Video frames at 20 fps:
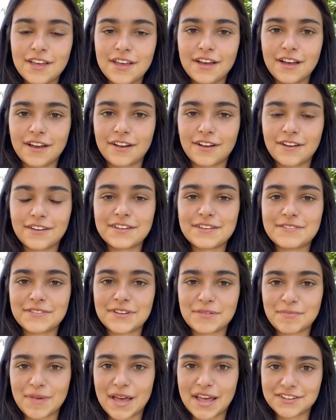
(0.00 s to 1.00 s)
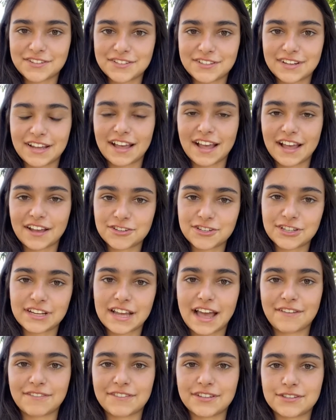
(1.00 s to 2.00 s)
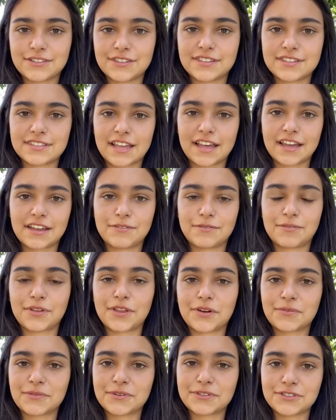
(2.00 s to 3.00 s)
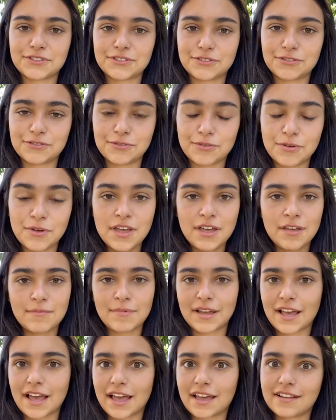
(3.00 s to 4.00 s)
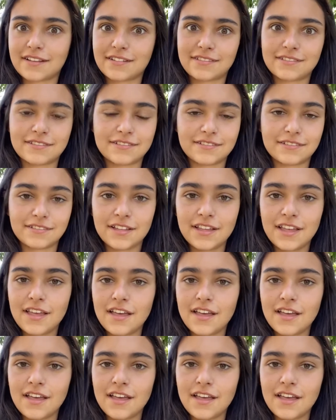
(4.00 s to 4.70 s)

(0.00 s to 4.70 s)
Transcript: I can't even imagine like actually having to decide whether I wanted to do mechanical,